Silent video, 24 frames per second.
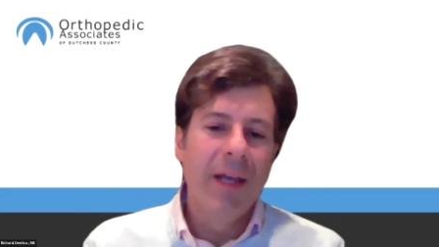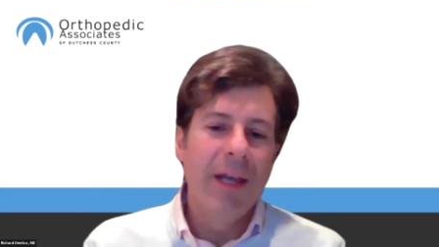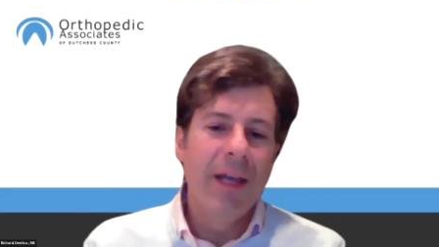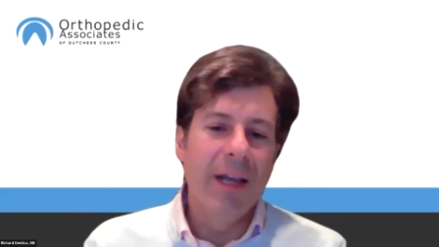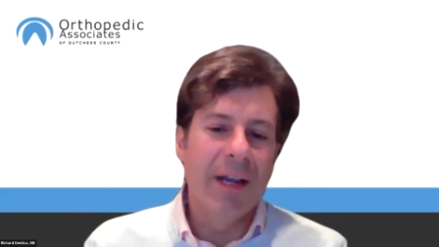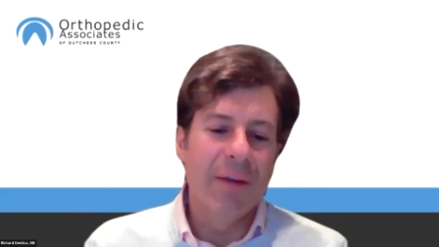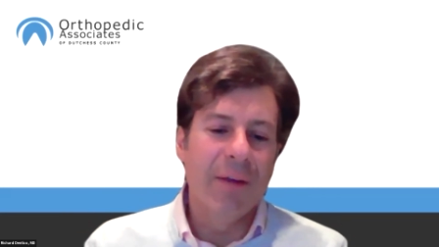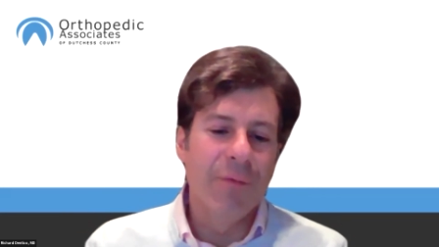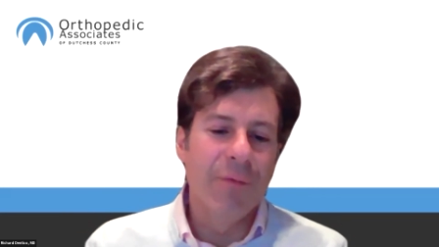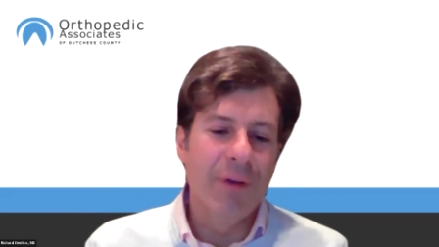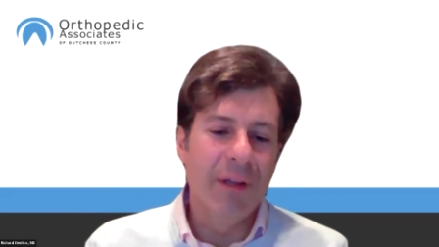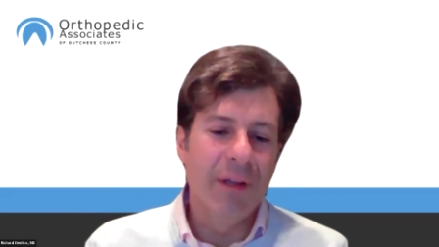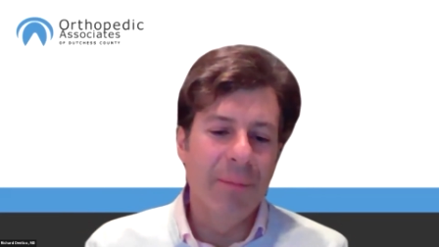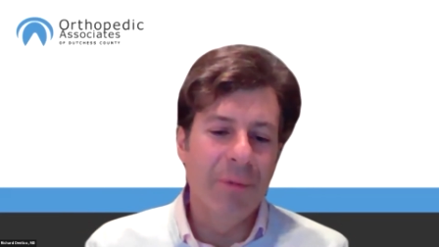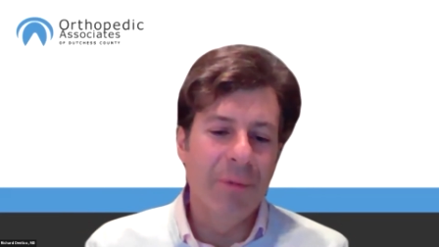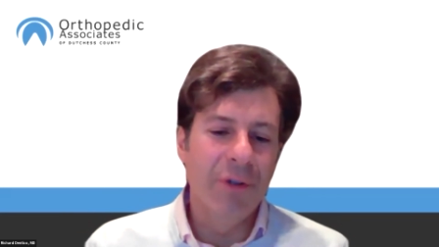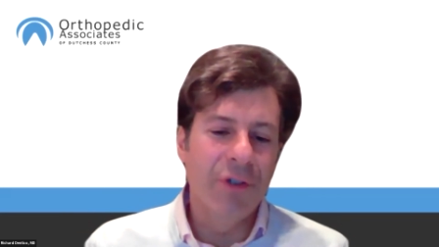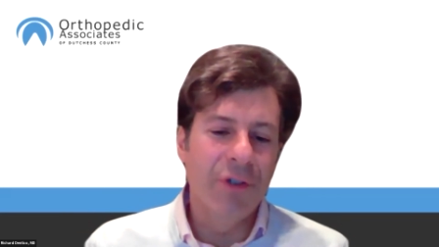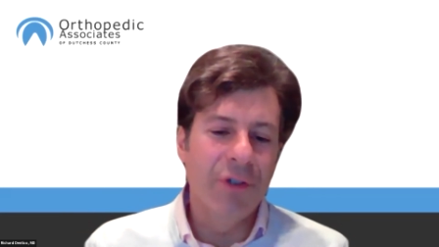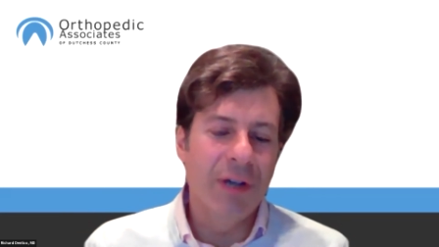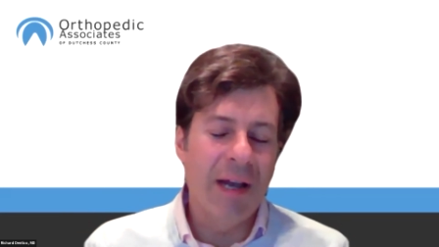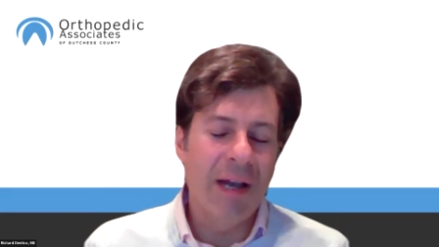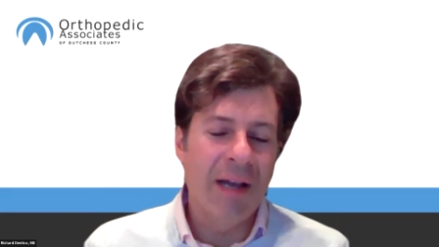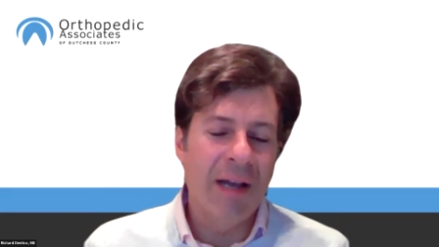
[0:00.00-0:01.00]
It could really
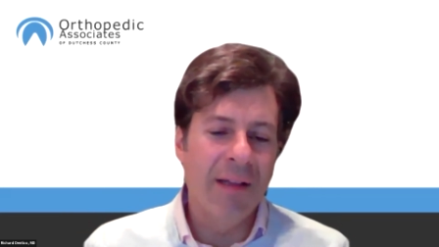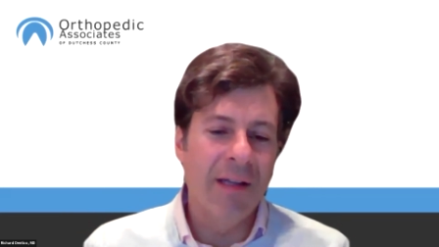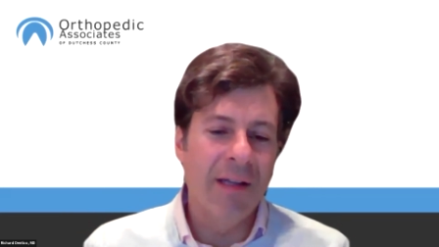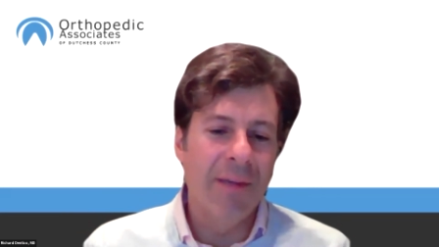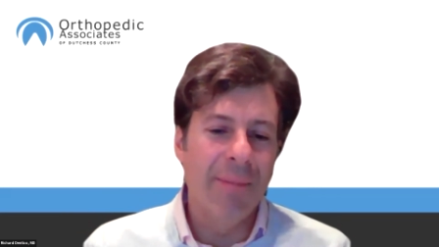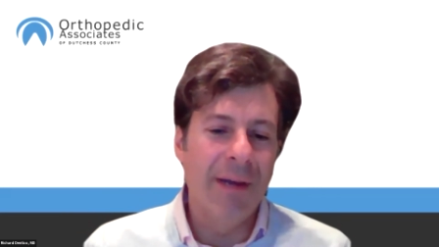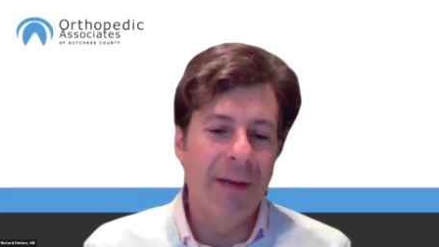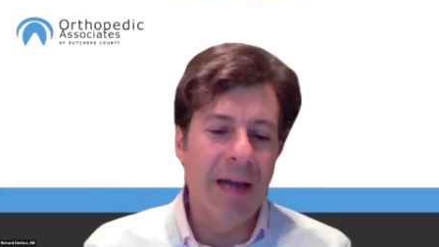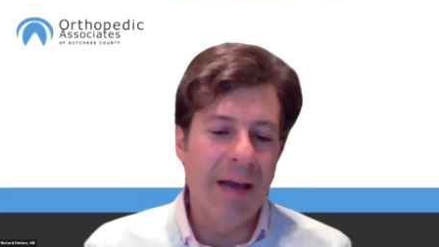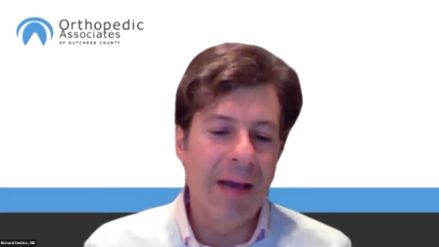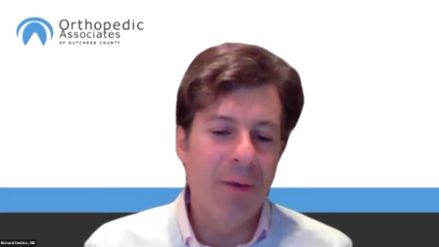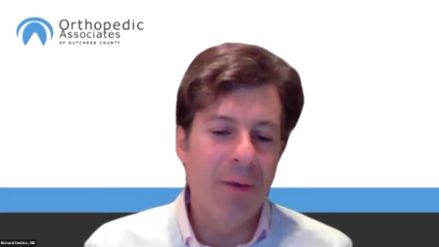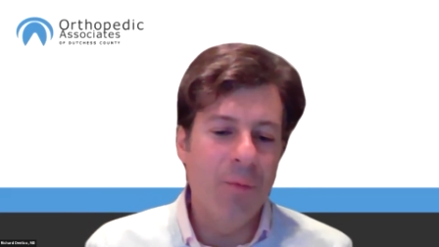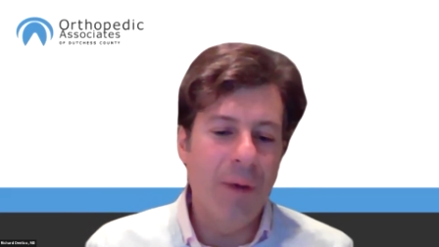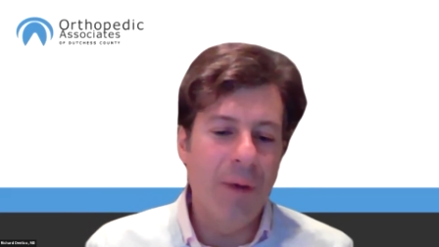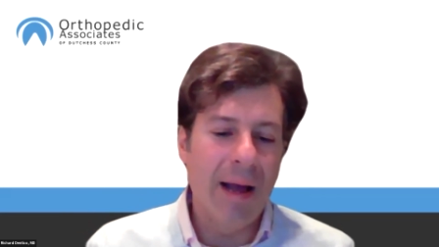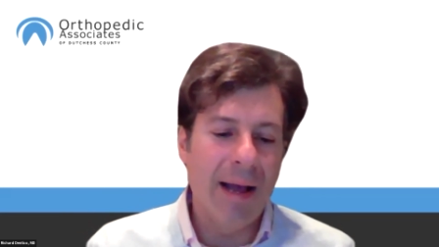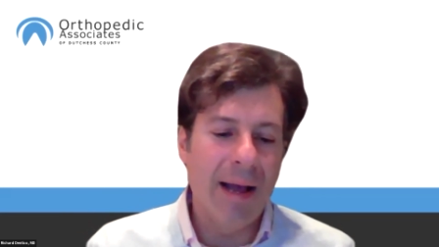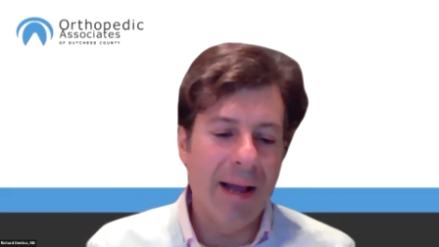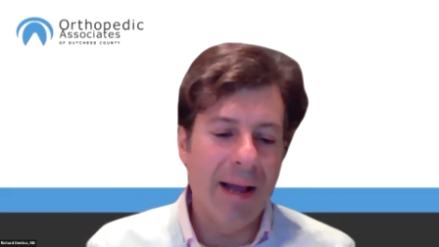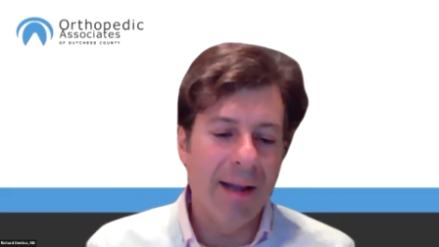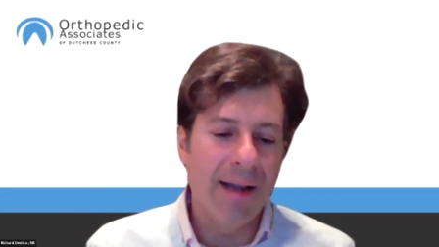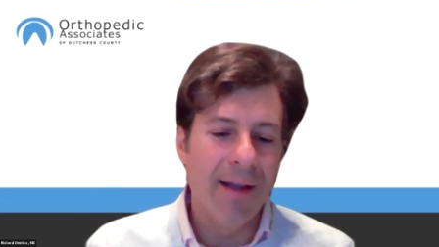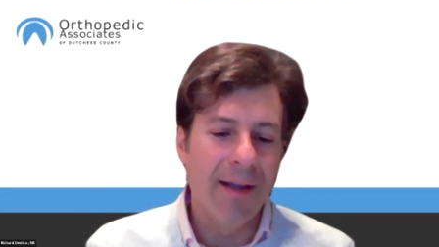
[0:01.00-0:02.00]
put you a little bit out of
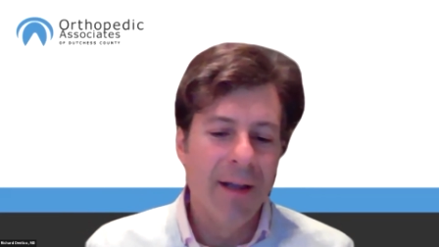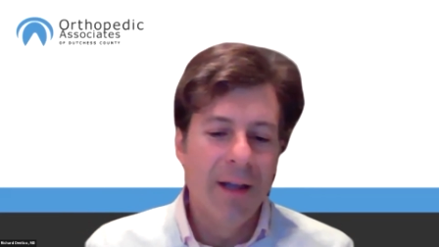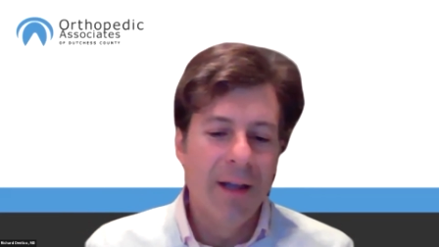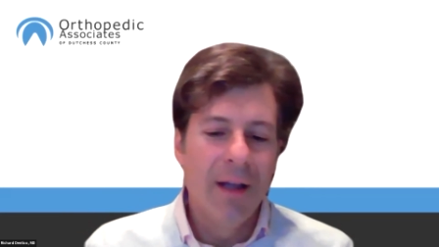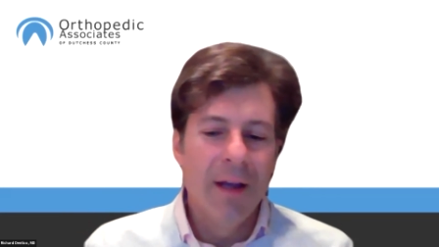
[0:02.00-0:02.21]
whack.